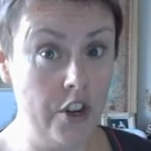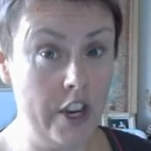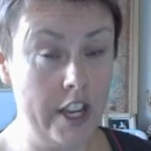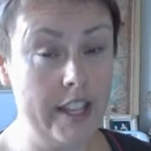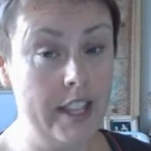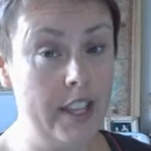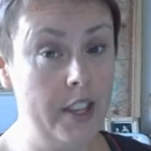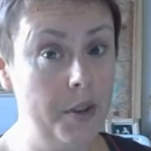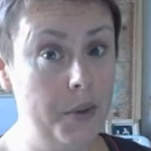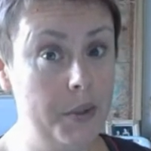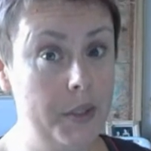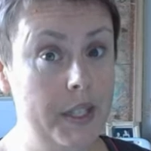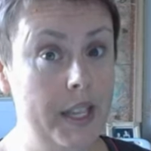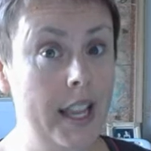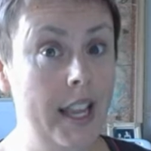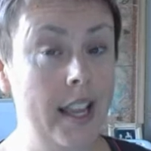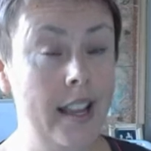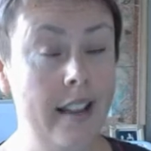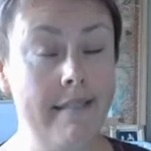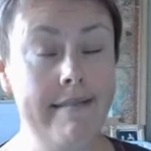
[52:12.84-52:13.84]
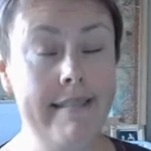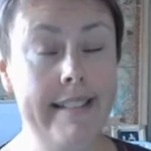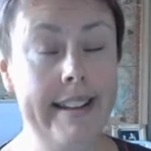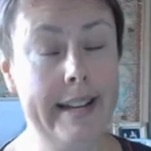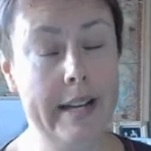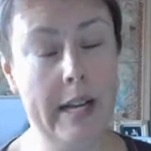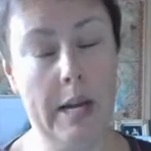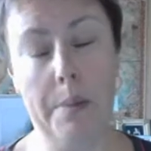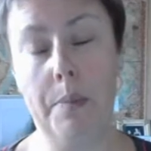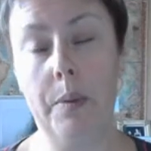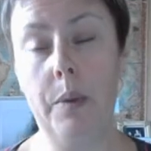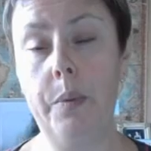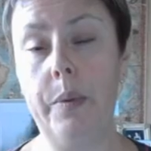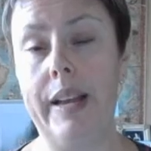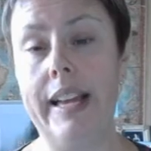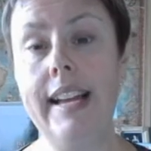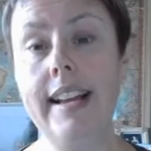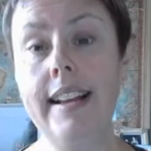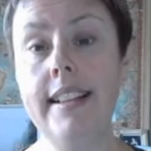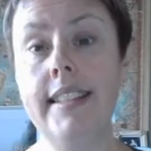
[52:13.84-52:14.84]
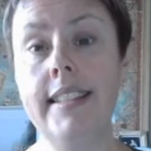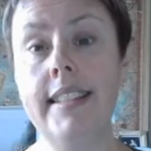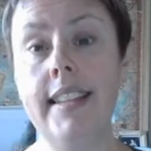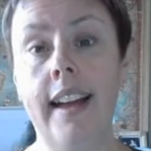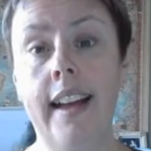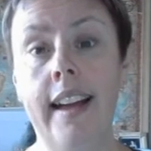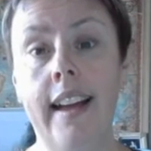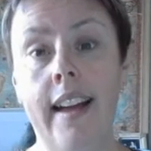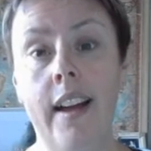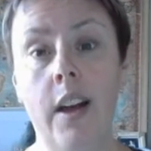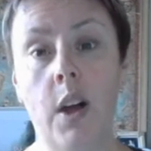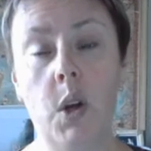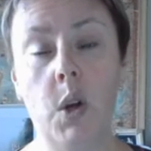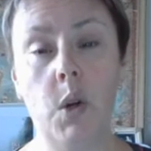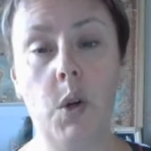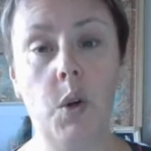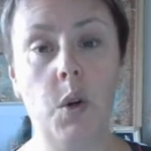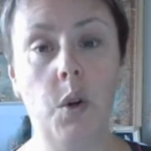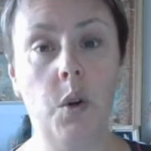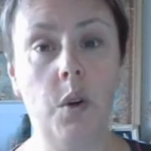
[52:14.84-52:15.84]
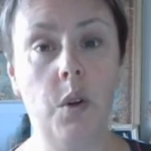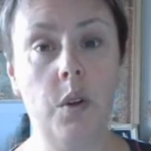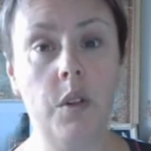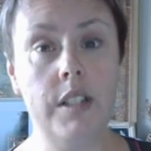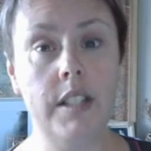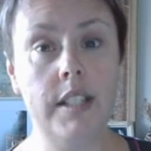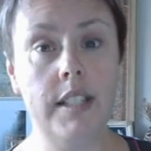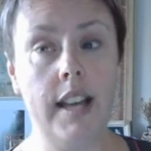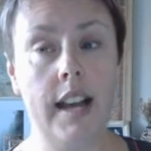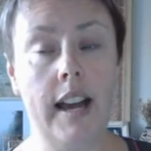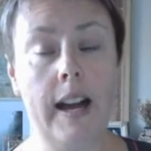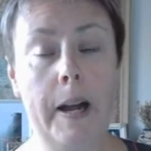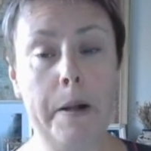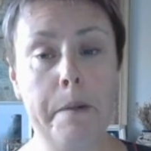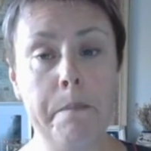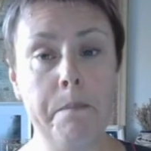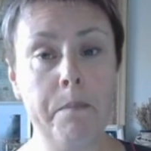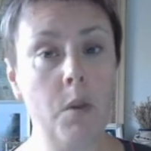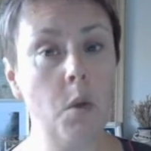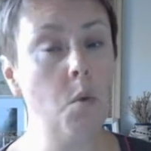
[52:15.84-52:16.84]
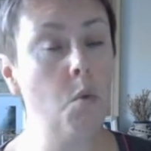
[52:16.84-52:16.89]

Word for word: the good thing is that I get to put a minimum